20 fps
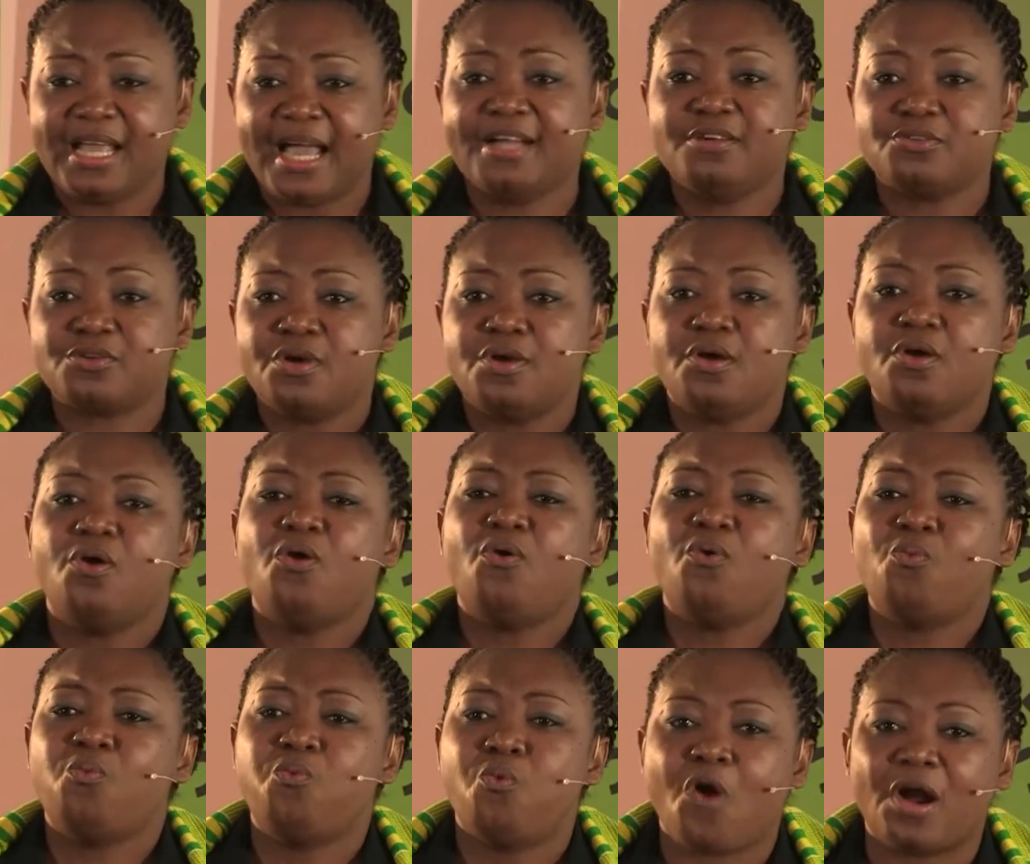And so
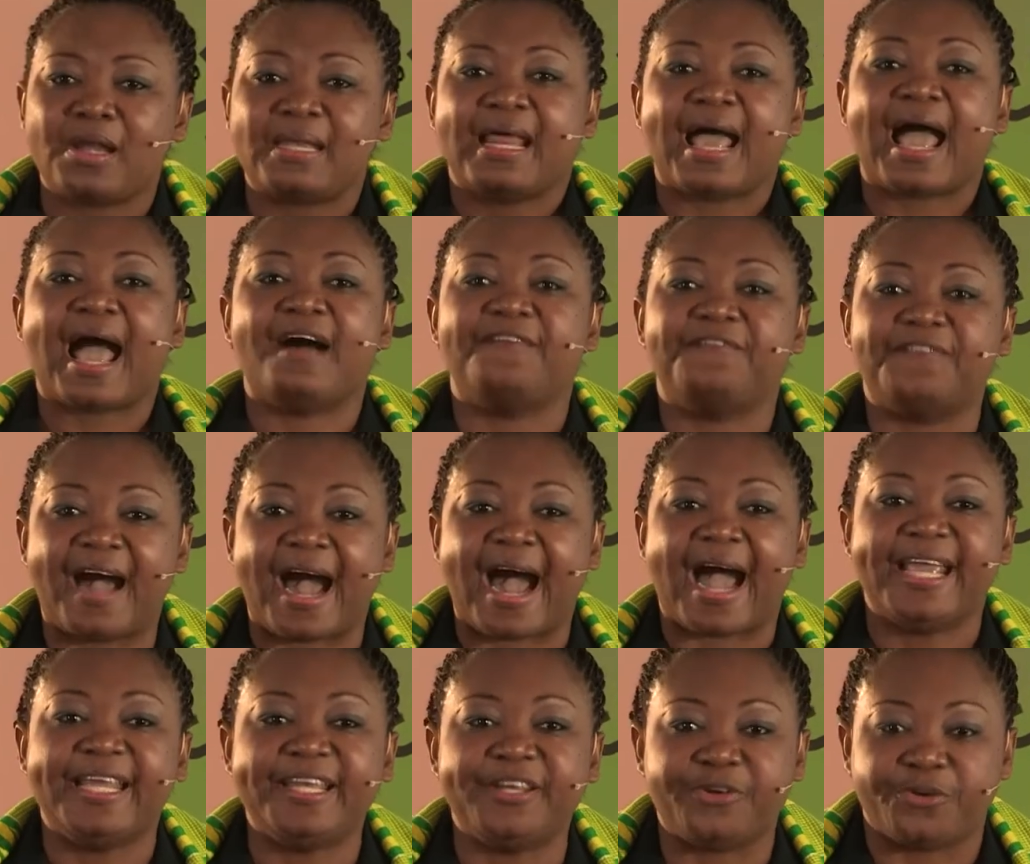what have
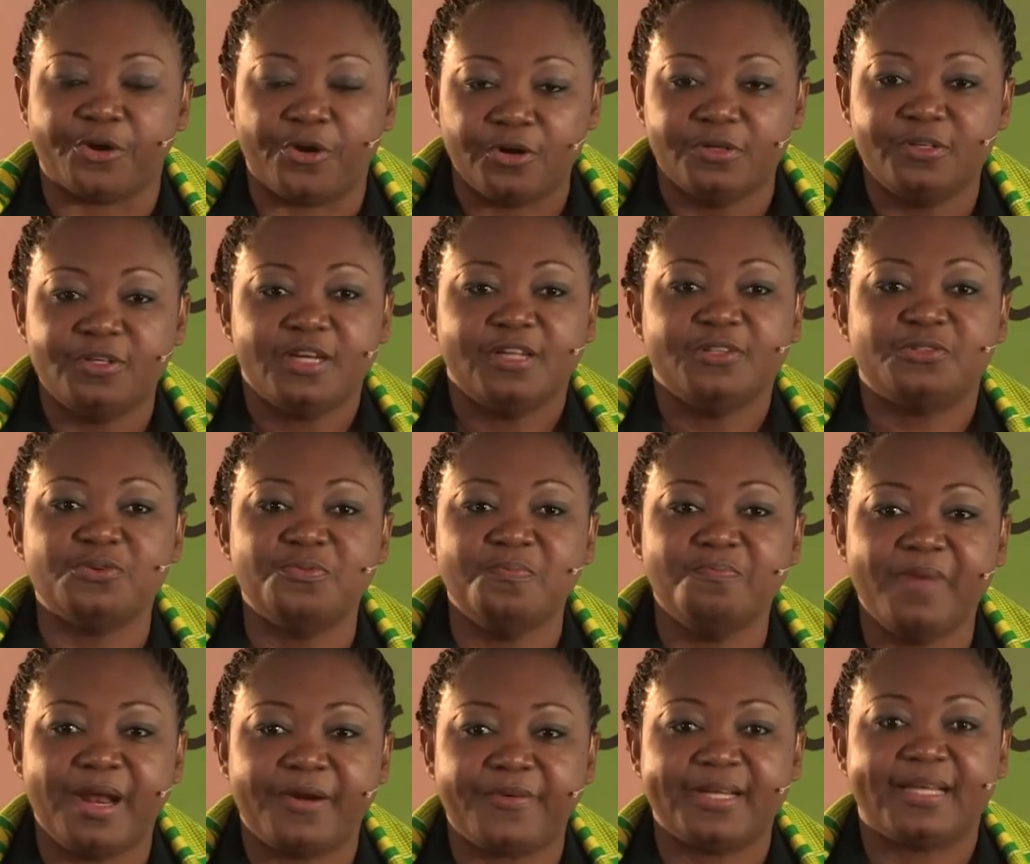I done to
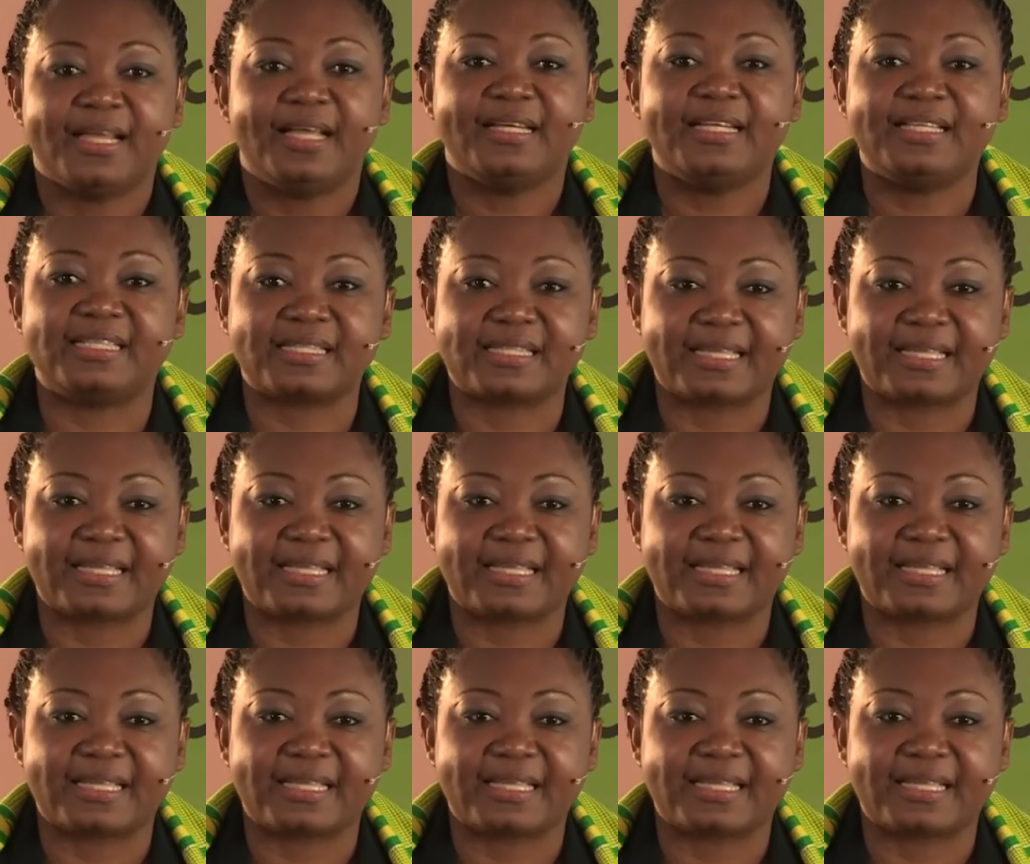merit this